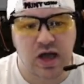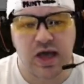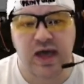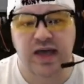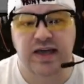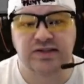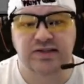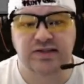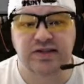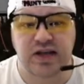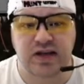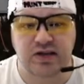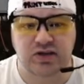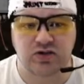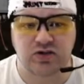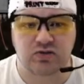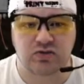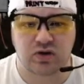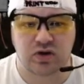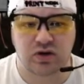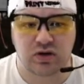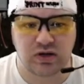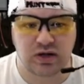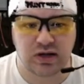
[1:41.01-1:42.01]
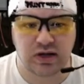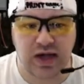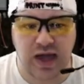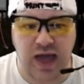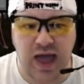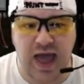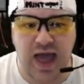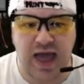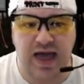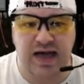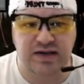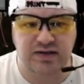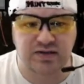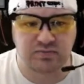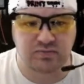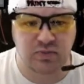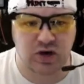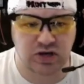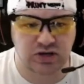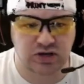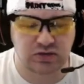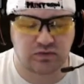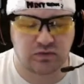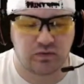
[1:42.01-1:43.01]
it's not struggling as
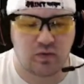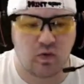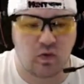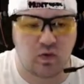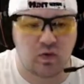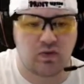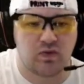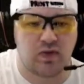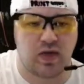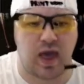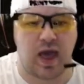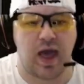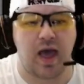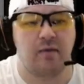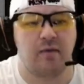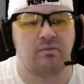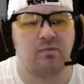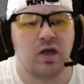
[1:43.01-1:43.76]
much for that.